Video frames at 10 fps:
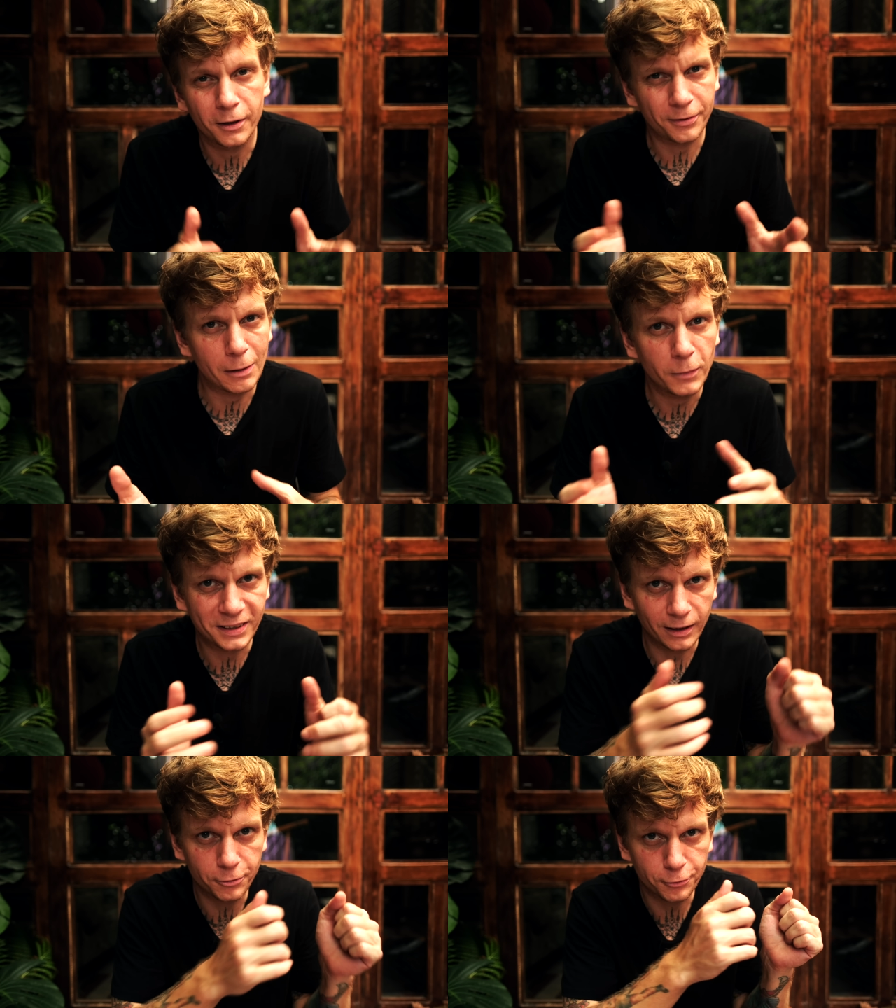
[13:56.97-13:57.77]
I found
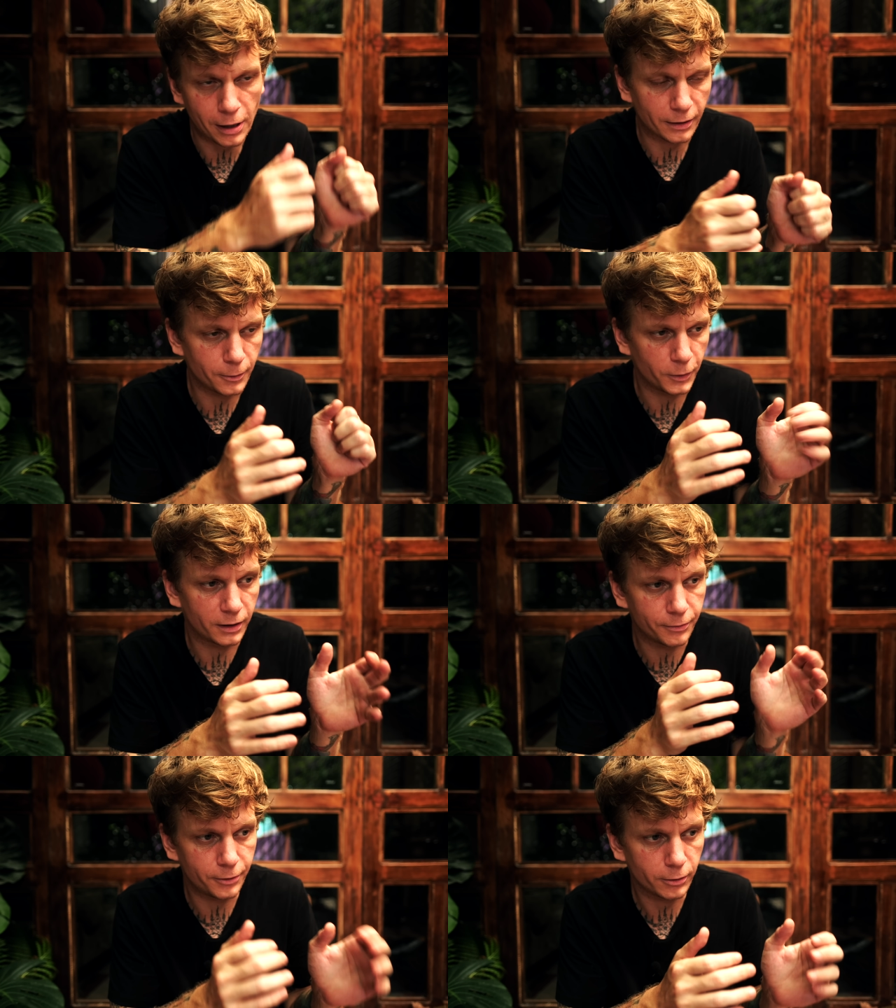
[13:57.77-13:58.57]
myself struggling
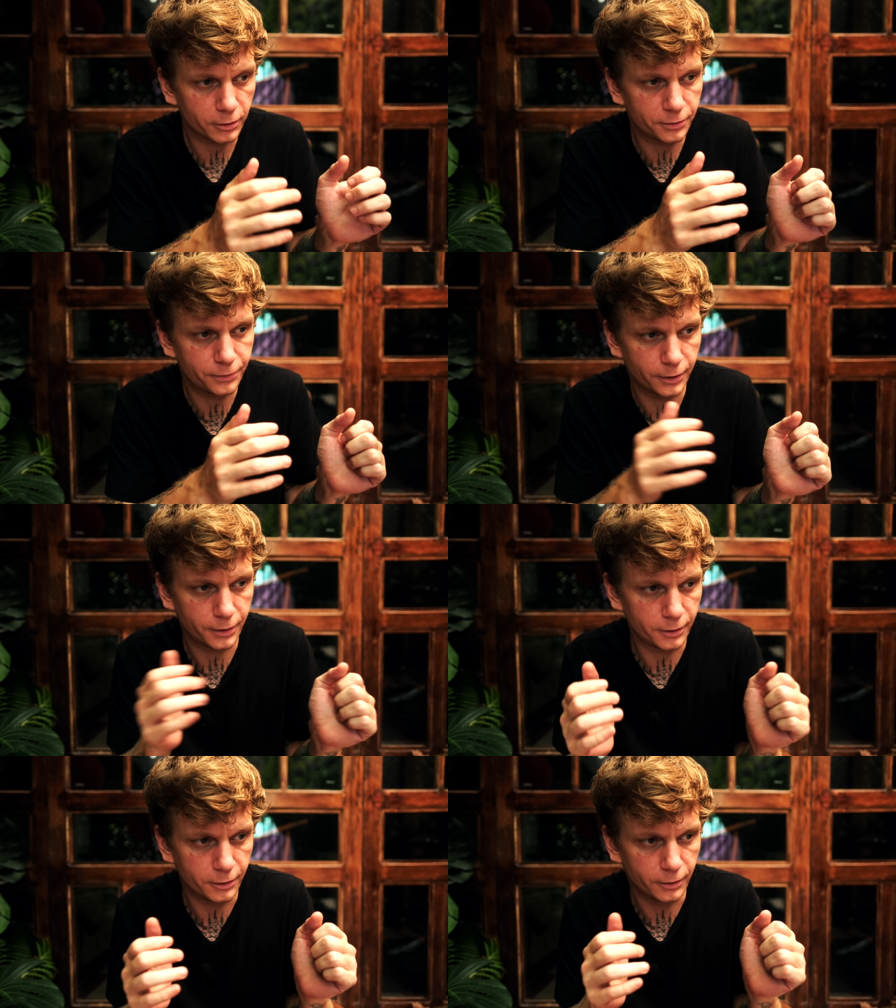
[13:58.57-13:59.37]
with the focus for
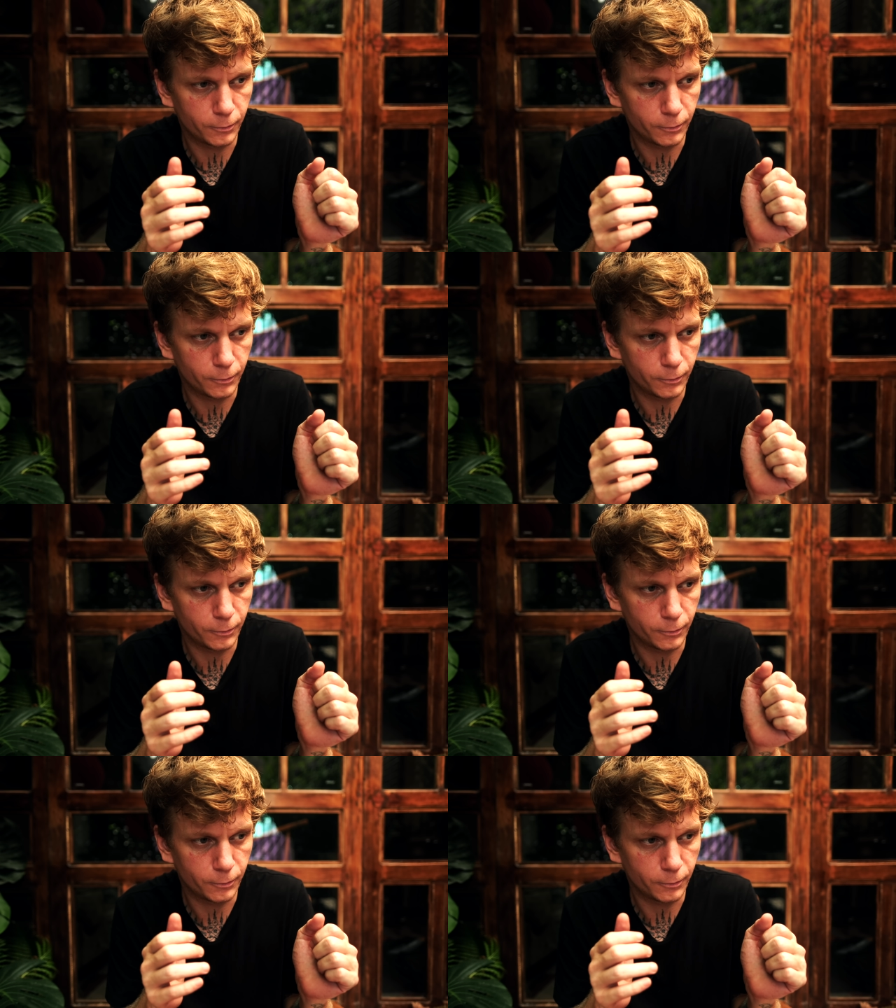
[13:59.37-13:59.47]
the